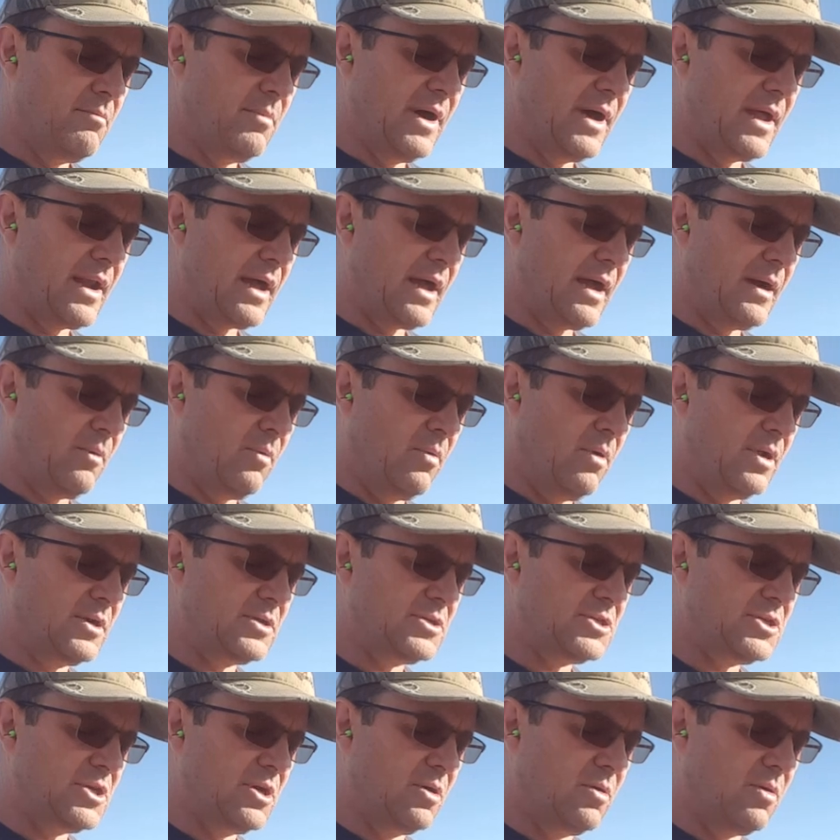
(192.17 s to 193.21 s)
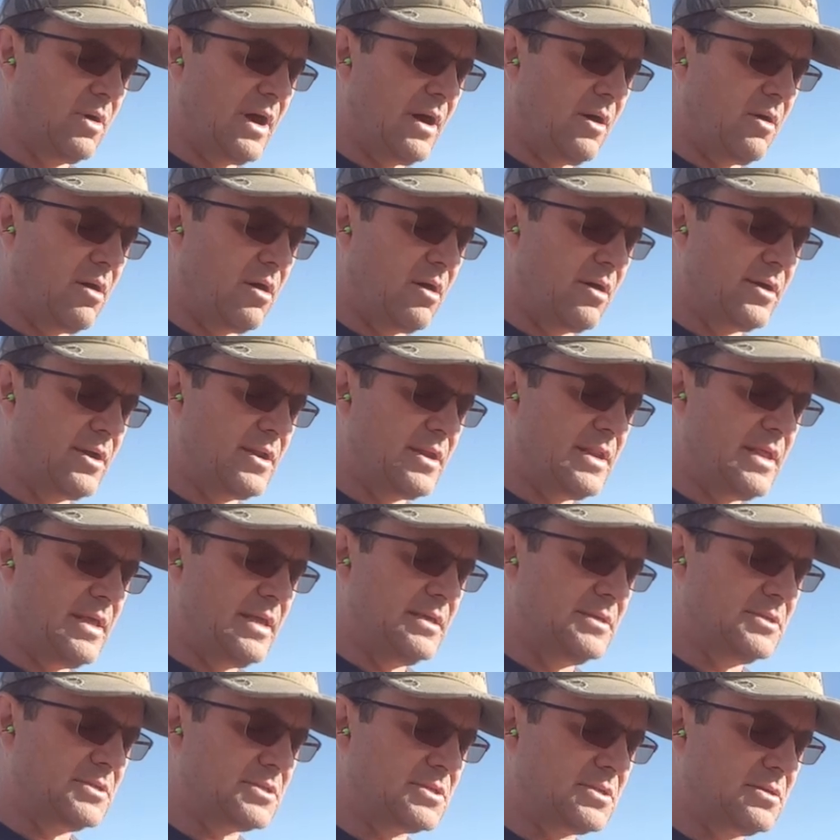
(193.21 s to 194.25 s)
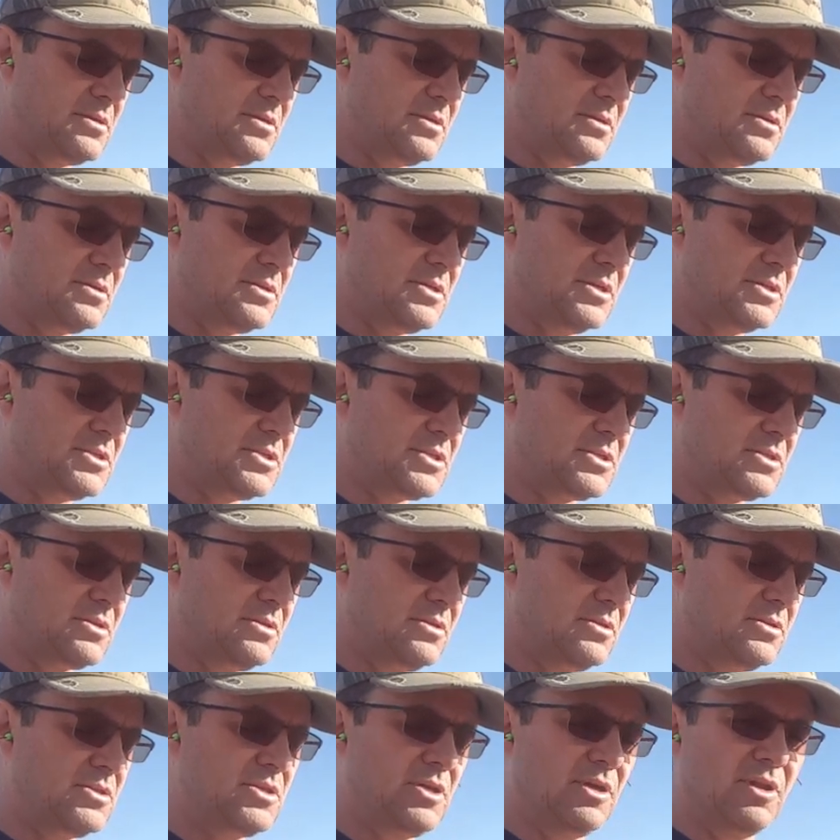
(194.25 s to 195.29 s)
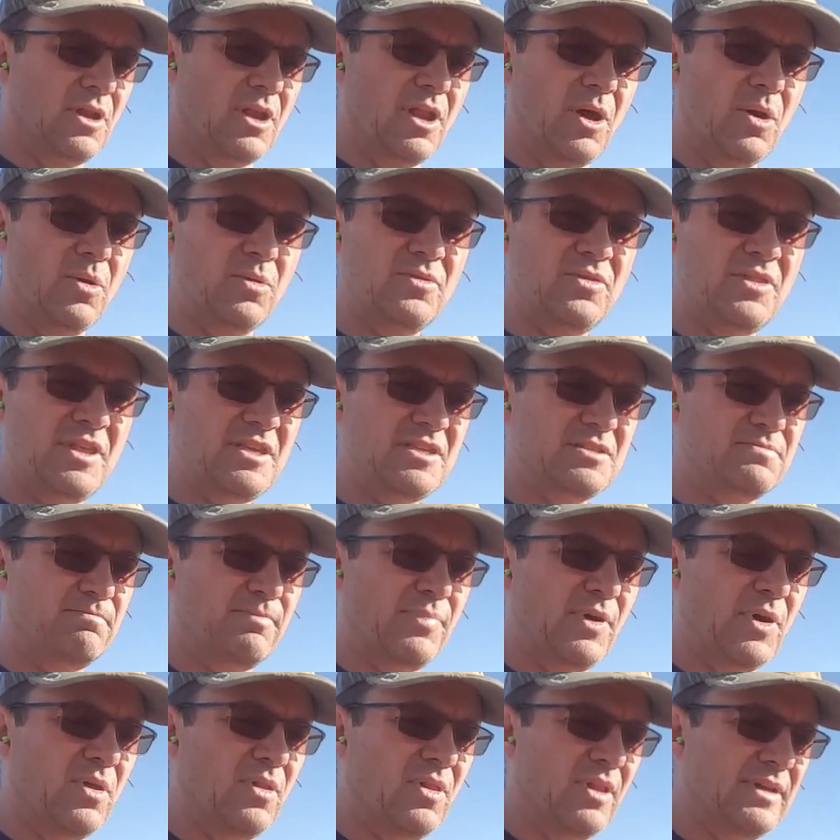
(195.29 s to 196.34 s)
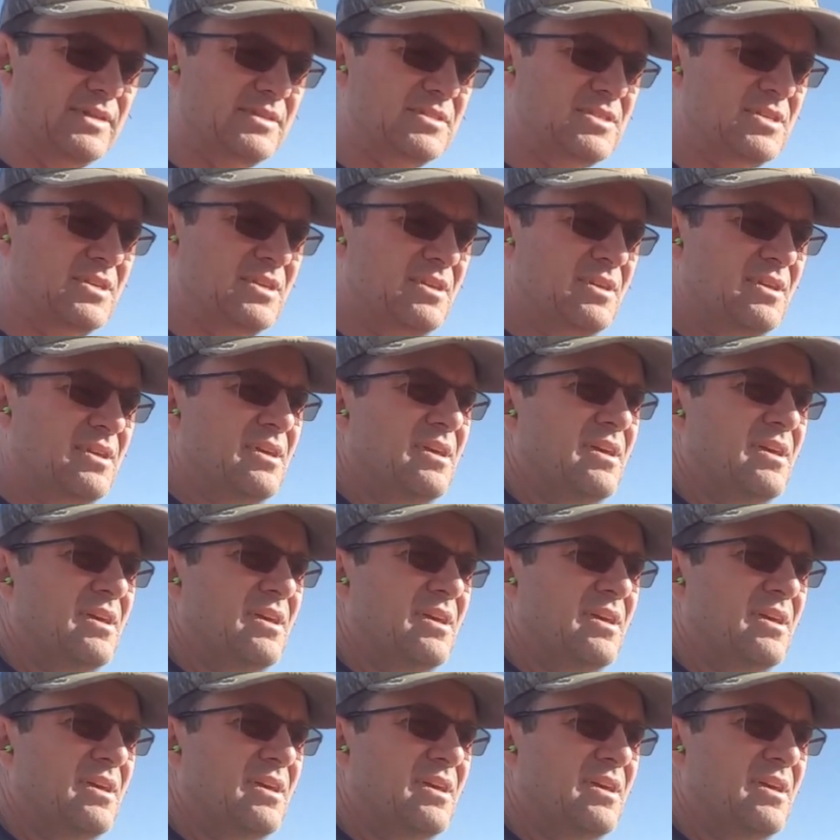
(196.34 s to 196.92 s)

But I want to show how hard it is to load these bullets